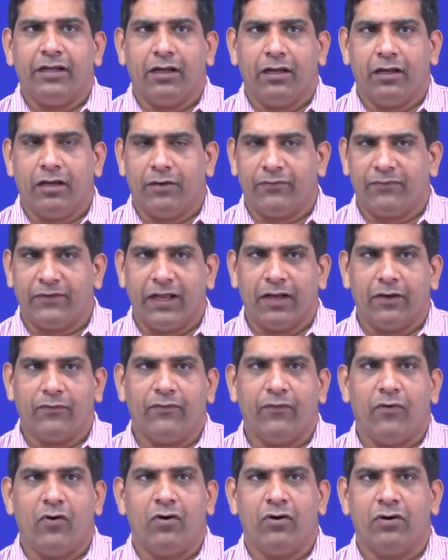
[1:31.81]

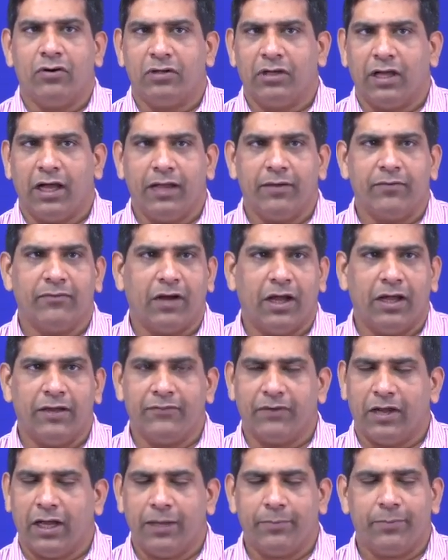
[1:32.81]
phone,
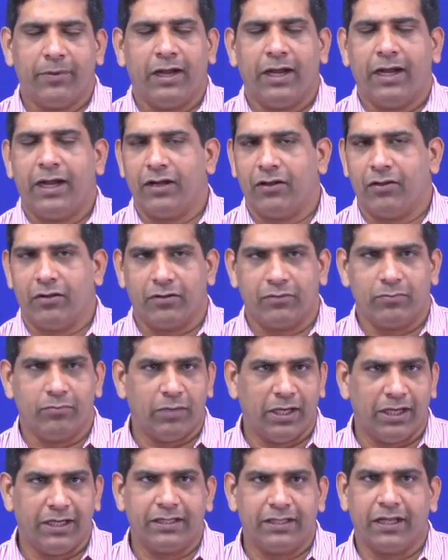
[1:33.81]
iPad or
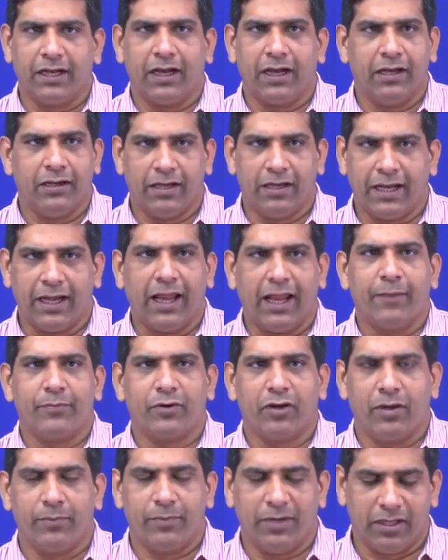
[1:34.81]
anything,
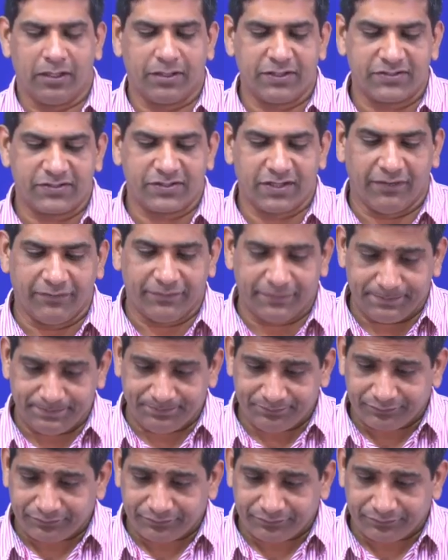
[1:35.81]
laptop and other stuff,